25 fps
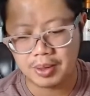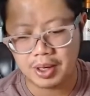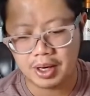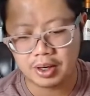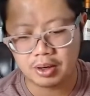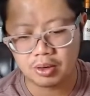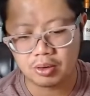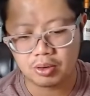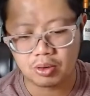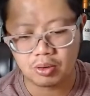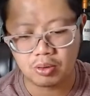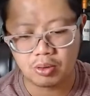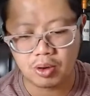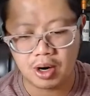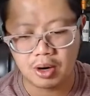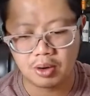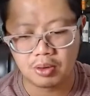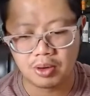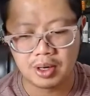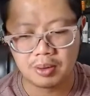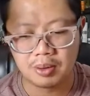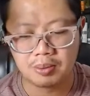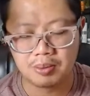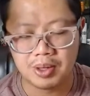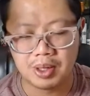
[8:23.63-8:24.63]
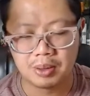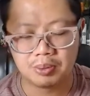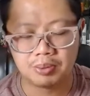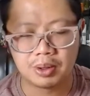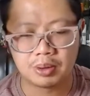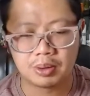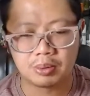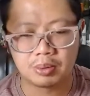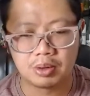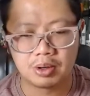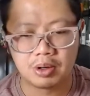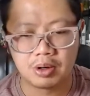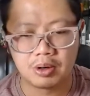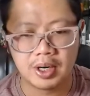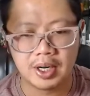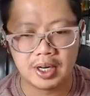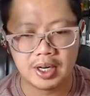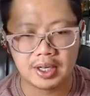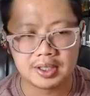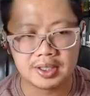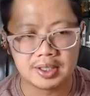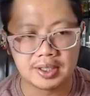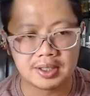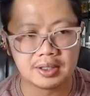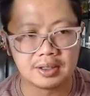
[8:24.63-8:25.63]
Huawei MateBook Pro
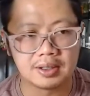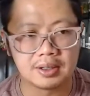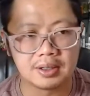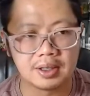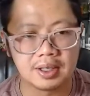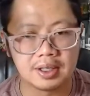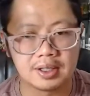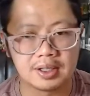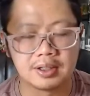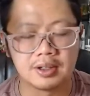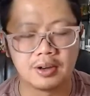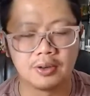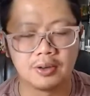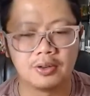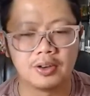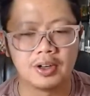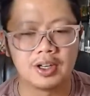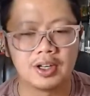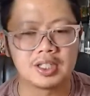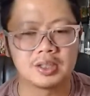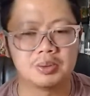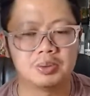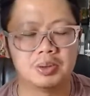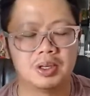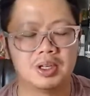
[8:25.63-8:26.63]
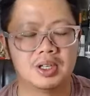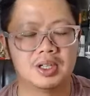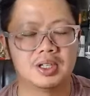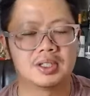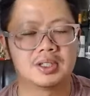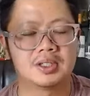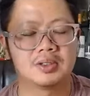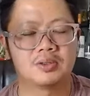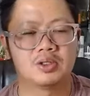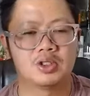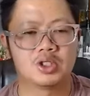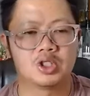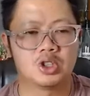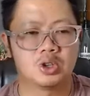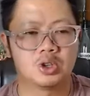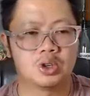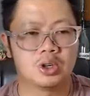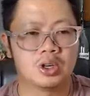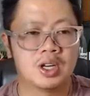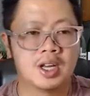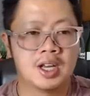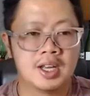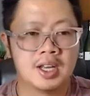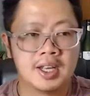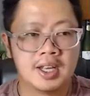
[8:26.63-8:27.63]
X. It's a different experience for
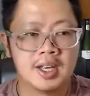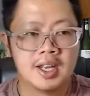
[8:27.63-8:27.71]
sure.